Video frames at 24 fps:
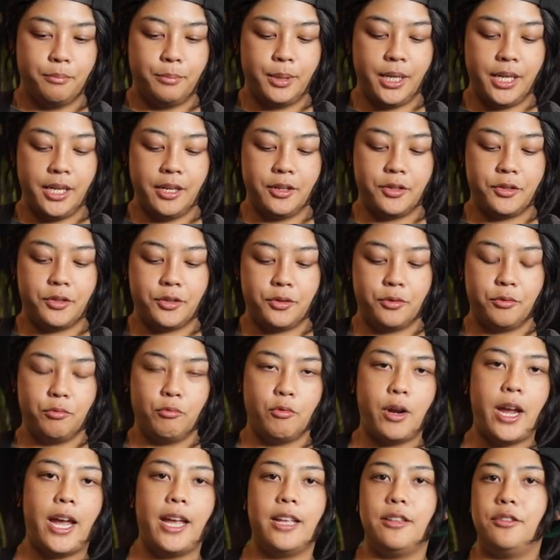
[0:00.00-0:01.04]
pinks,
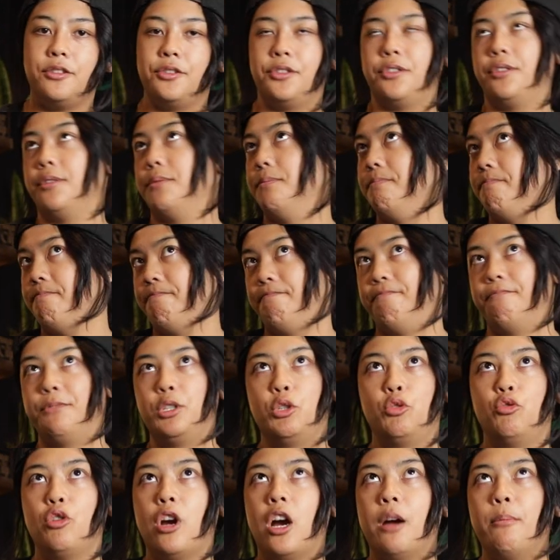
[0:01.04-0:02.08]
reds,
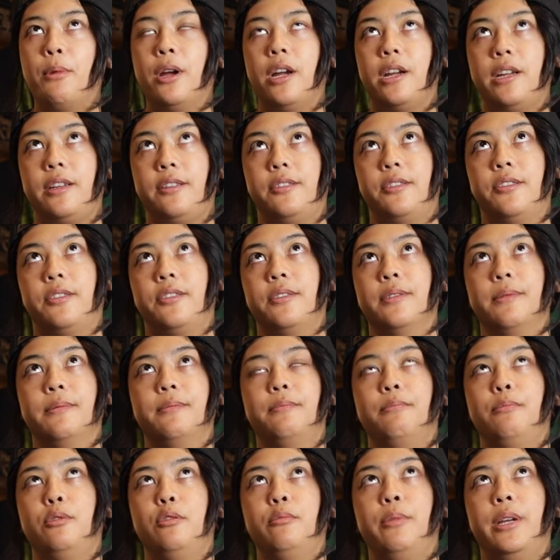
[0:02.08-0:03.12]
strawberries,
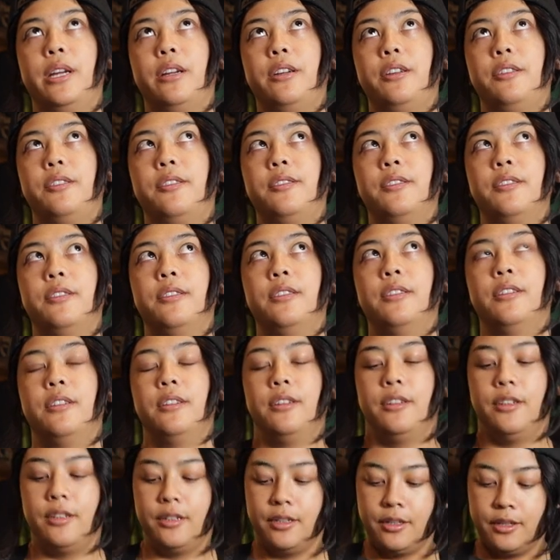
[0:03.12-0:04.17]
blueberries.
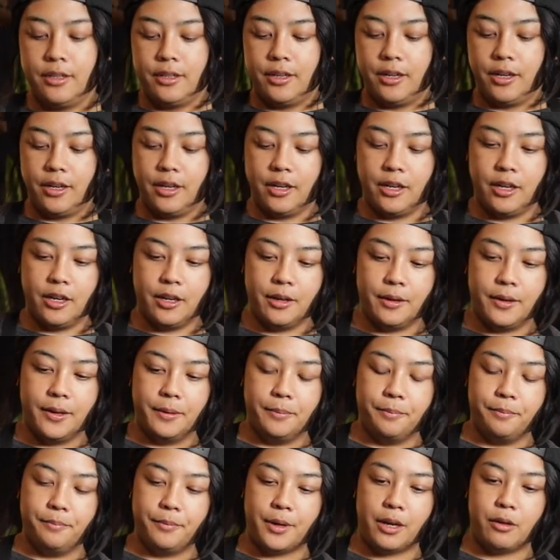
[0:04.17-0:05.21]

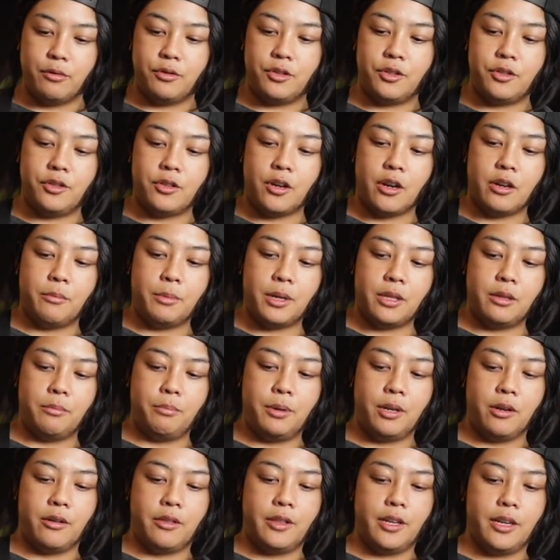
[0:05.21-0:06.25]
Um, I was talking about the
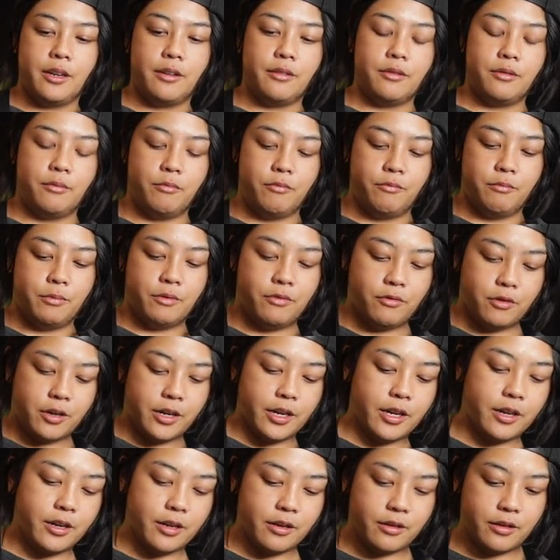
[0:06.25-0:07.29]
bitter thing before
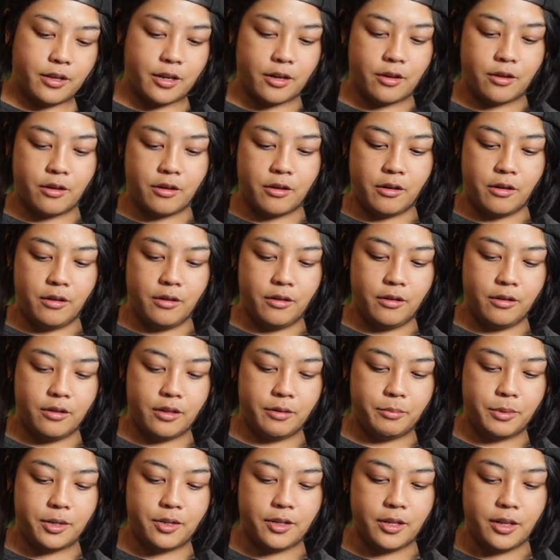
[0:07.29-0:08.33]
I got that call.
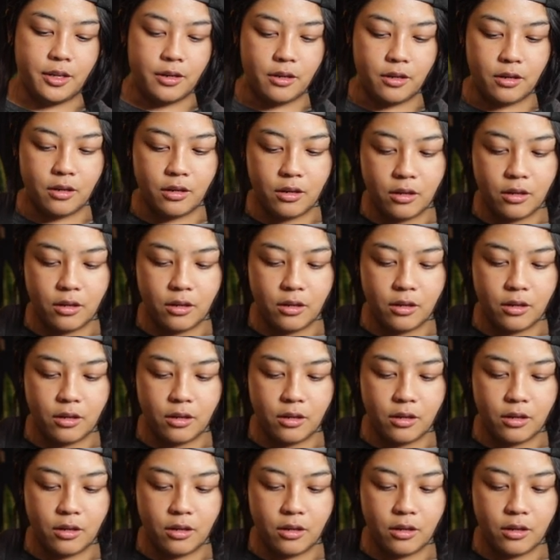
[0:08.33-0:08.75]
Let me see.